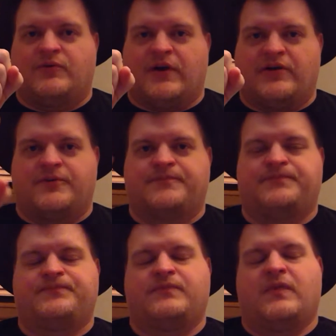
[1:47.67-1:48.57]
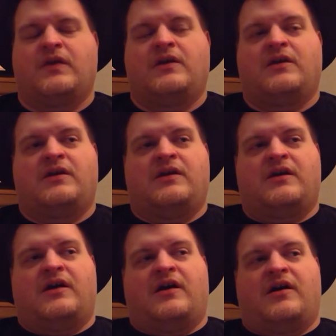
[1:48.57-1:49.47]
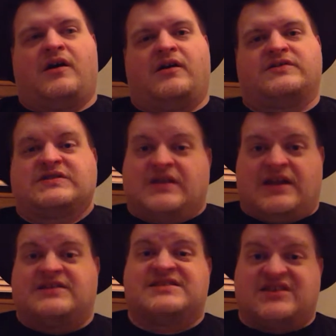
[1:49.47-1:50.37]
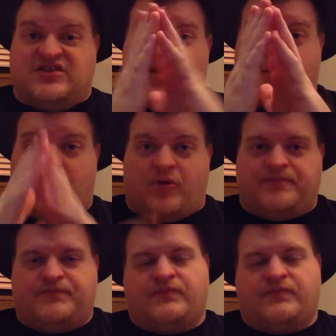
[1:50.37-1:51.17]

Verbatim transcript: Rider, uh, hence the double.